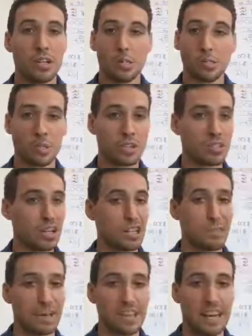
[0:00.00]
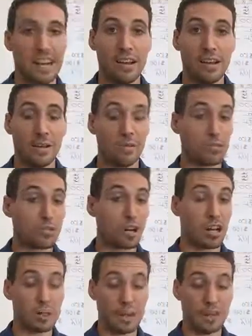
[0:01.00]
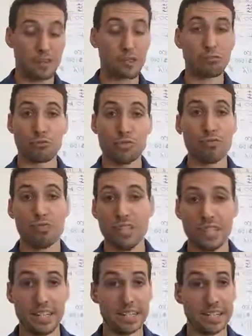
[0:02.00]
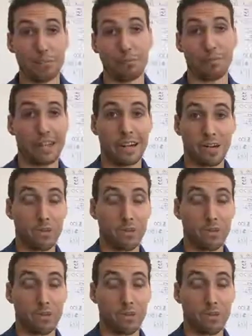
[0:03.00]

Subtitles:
We're not talking about that. We're talking about the roof needing to get repaired.